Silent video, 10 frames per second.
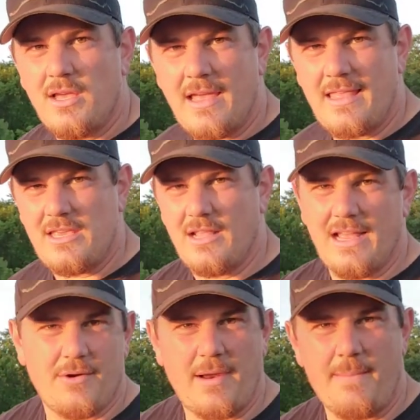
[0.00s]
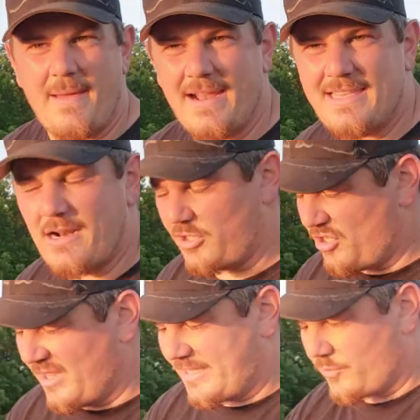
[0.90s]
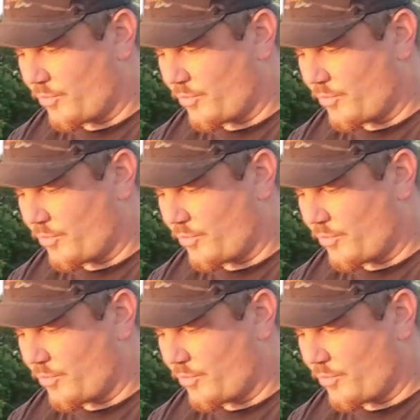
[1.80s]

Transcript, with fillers: and then you let it right back down and you let the